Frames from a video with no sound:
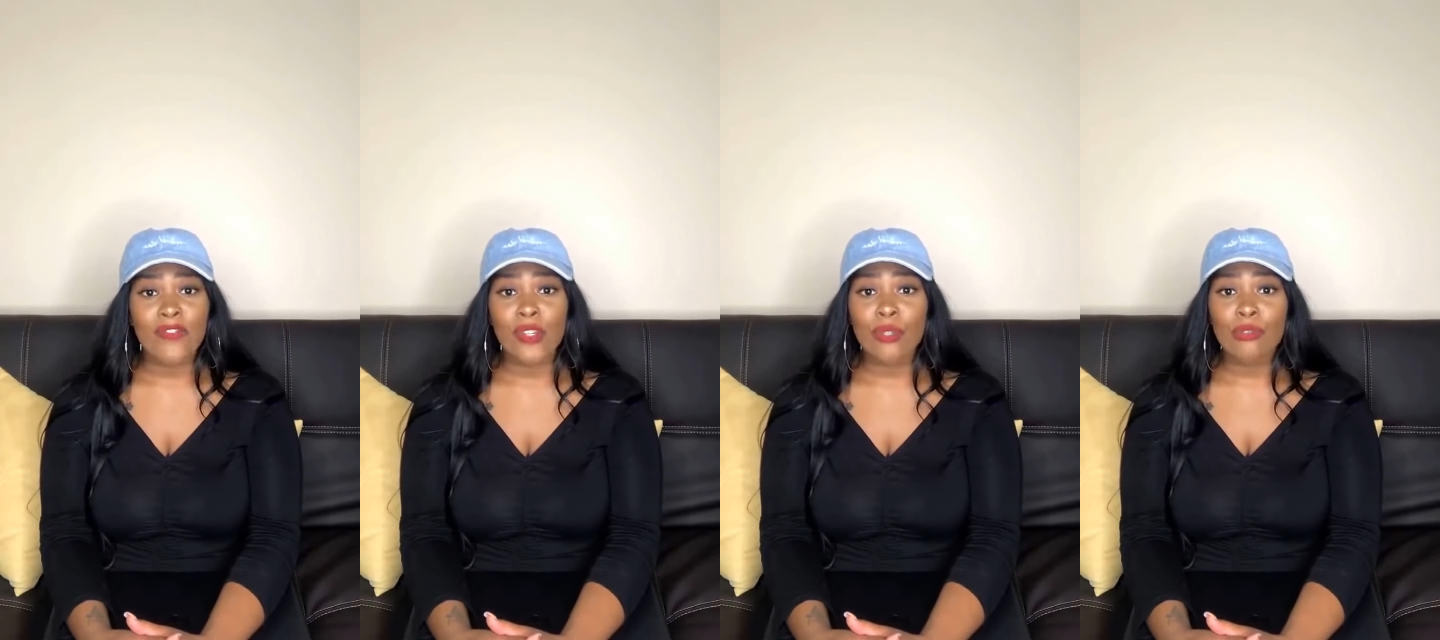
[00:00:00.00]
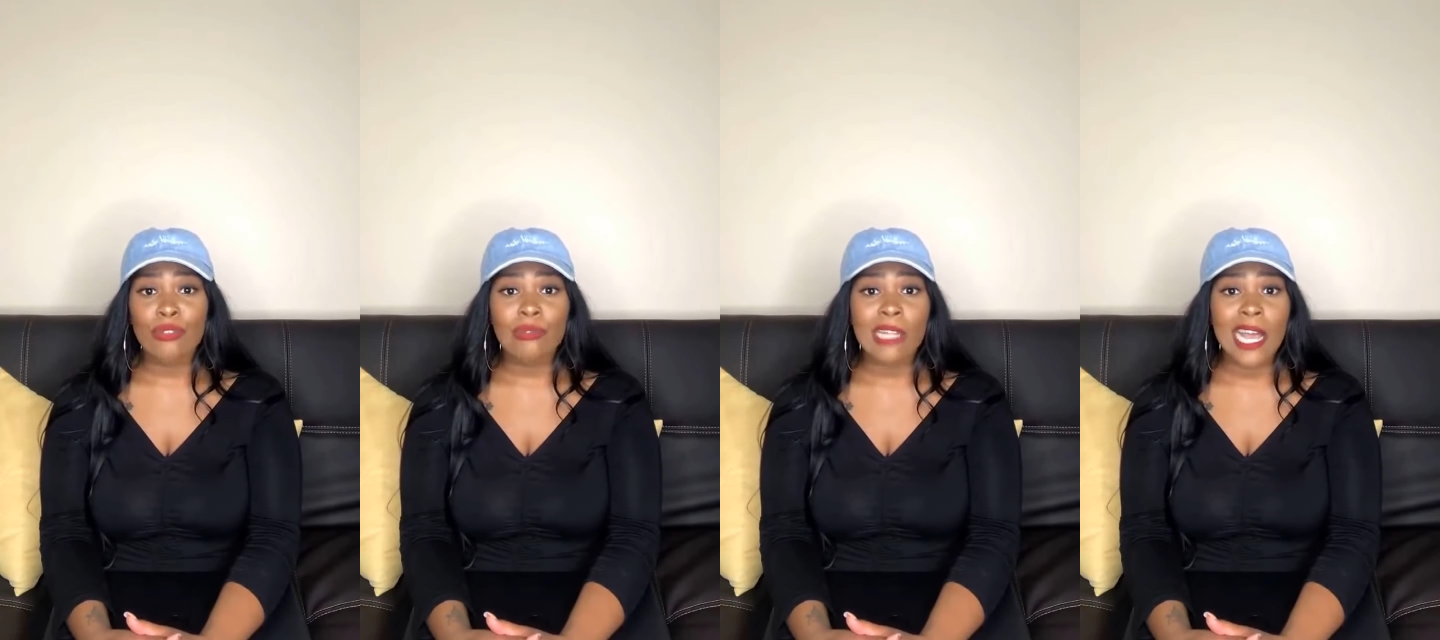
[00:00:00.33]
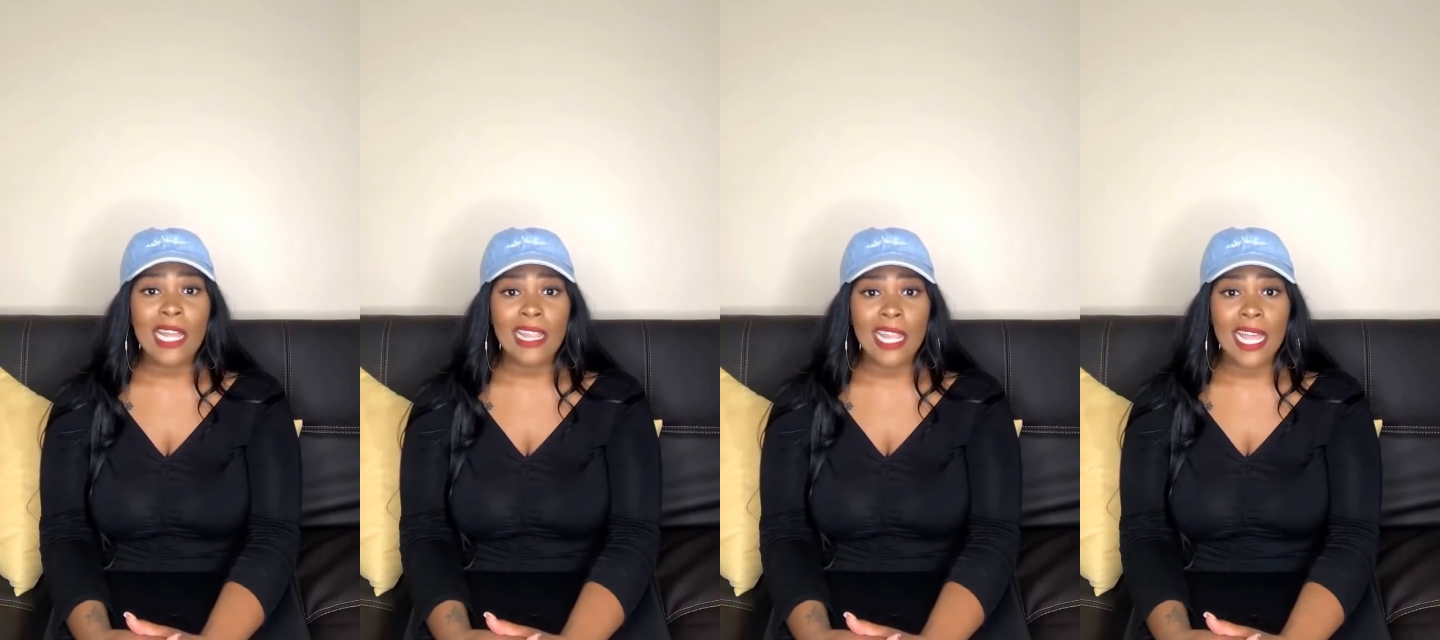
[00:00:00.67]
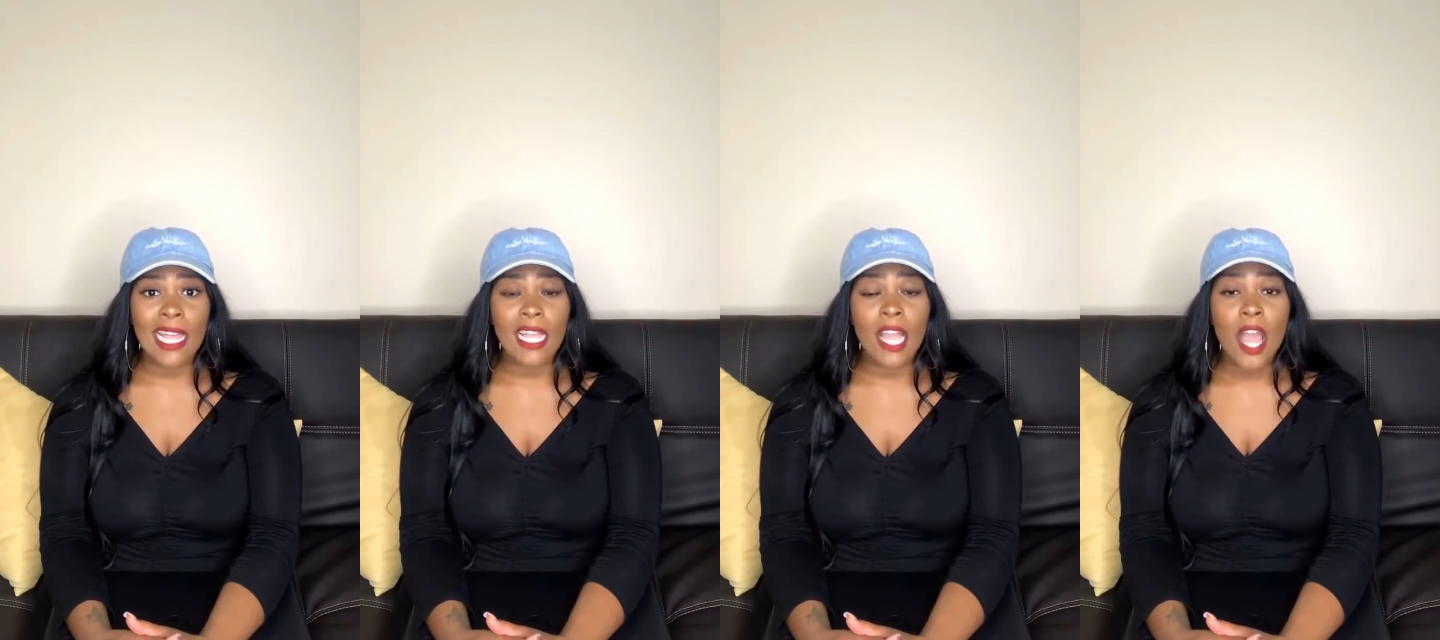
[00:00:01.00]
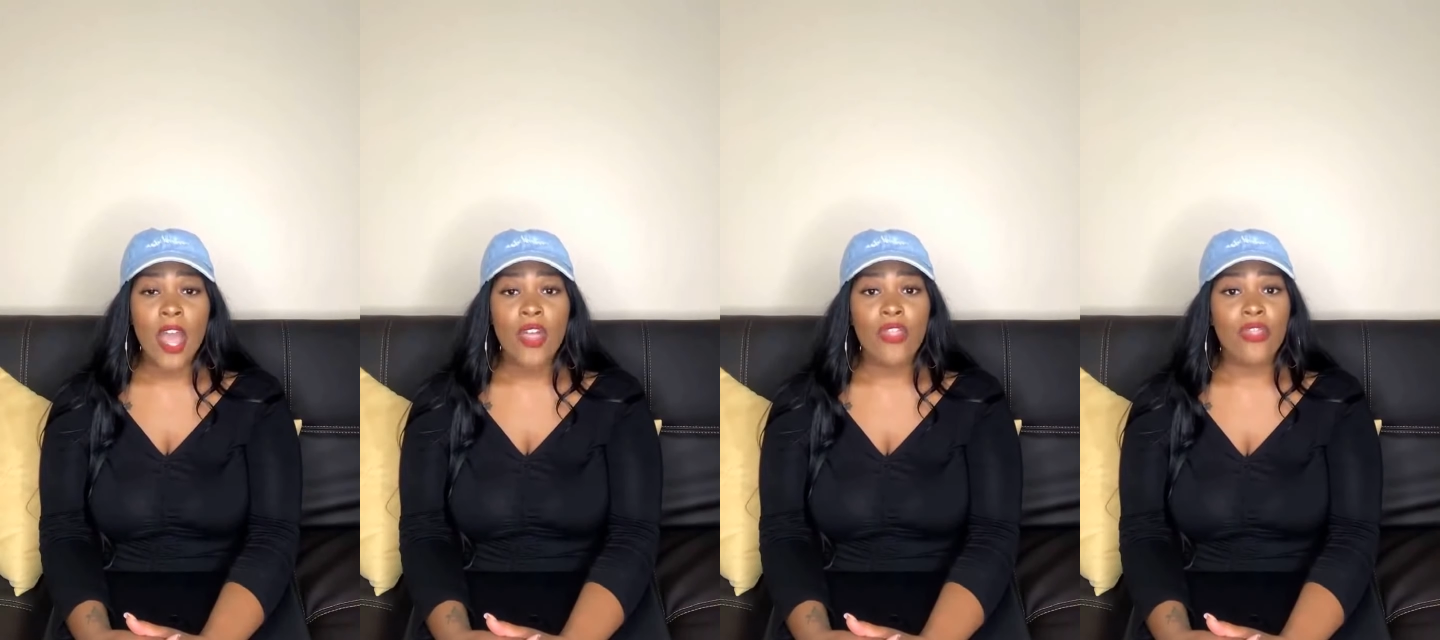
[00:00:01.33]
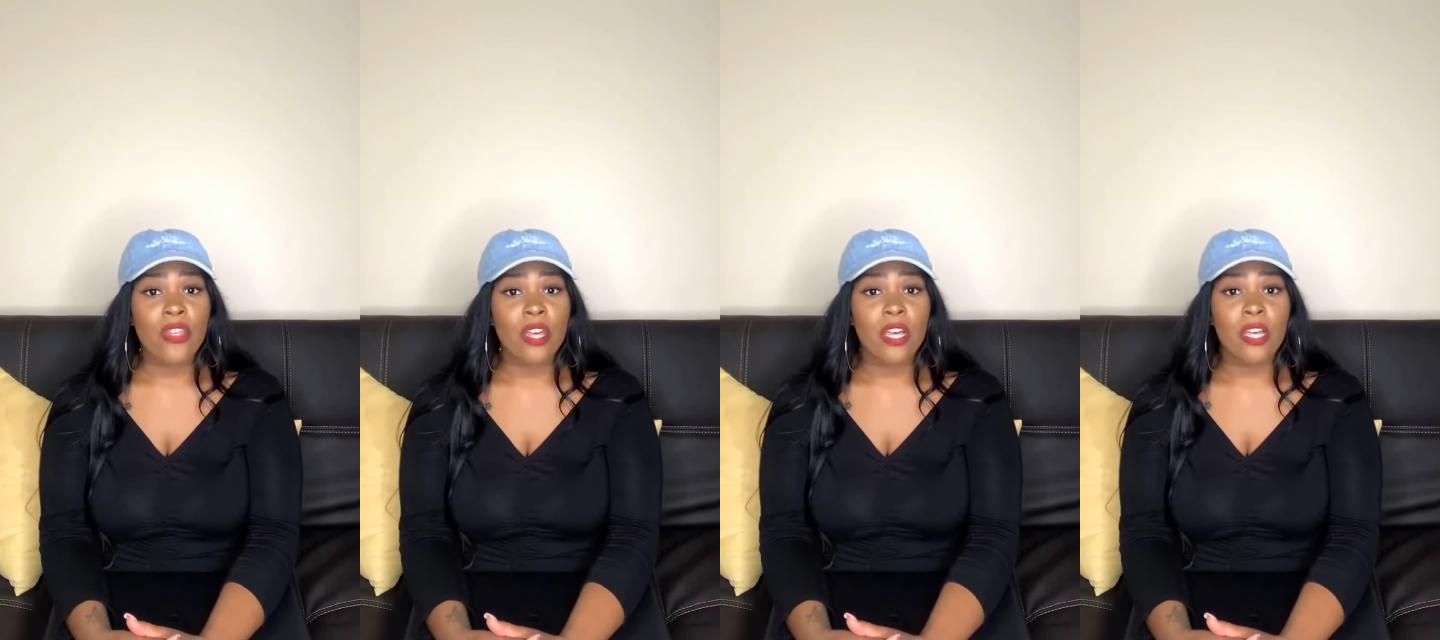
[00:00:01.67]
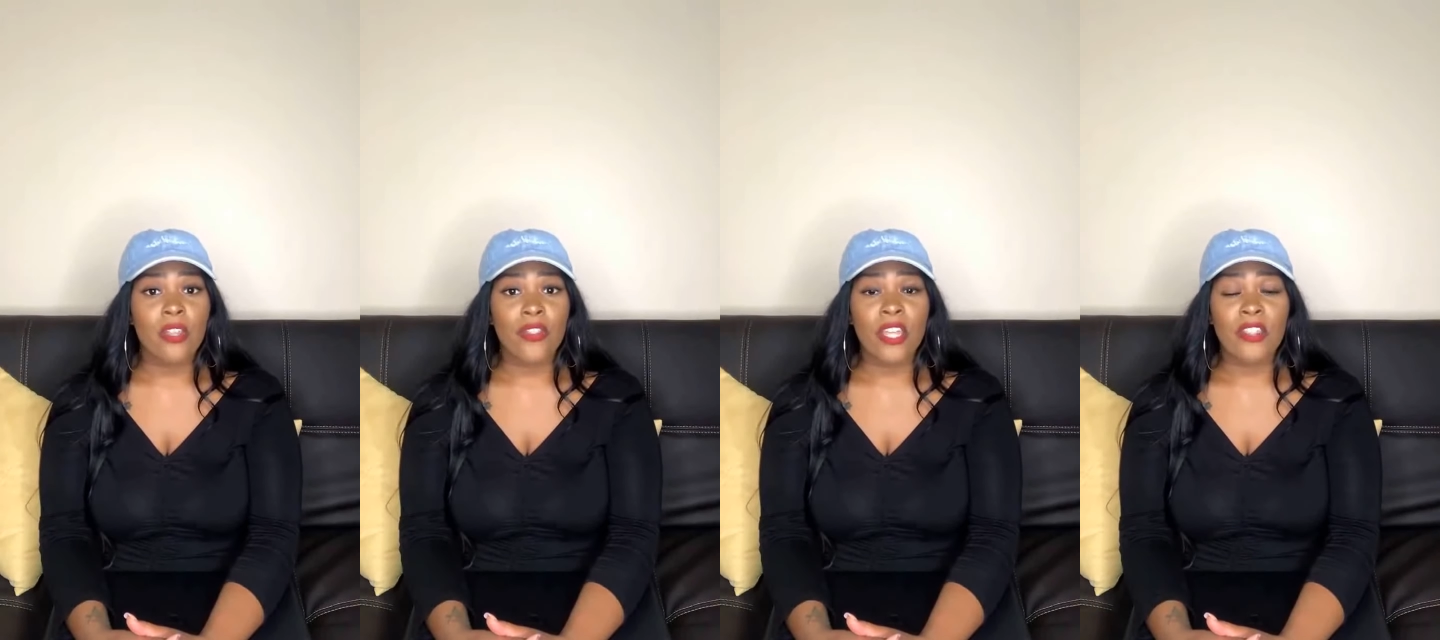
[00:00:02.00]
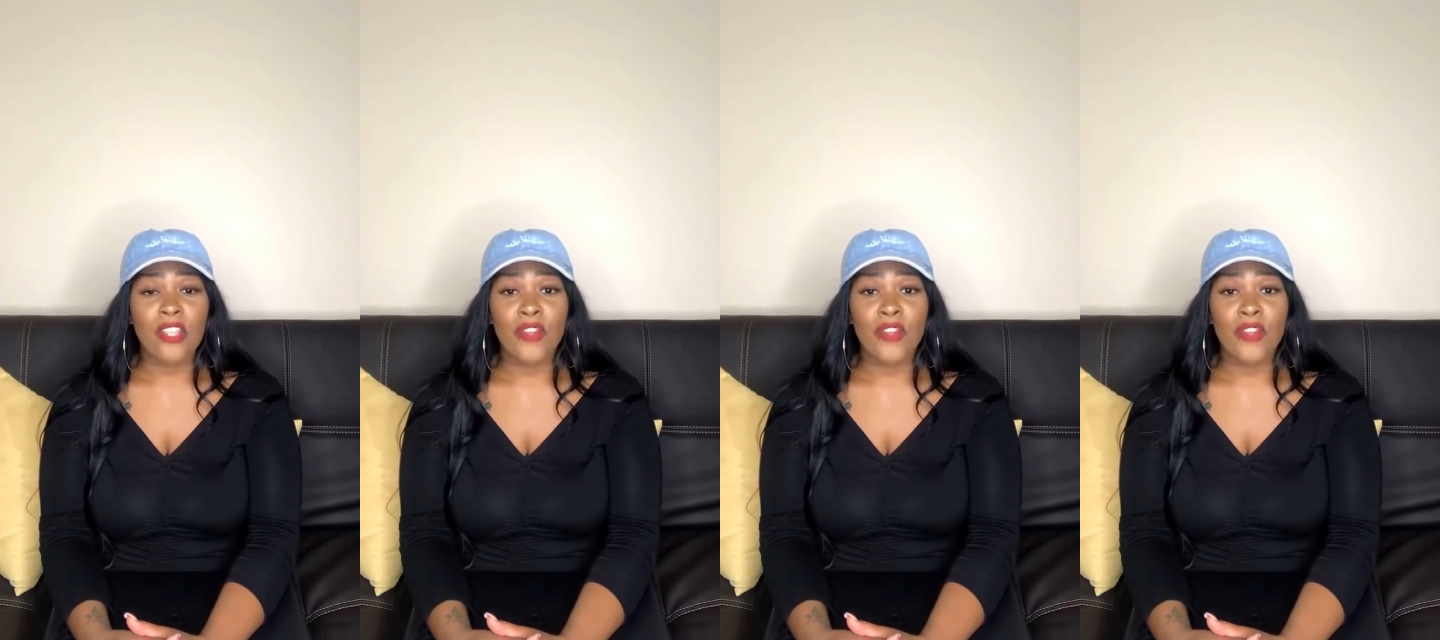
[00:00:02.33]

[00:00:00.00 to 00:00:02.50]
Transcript: If you do not like that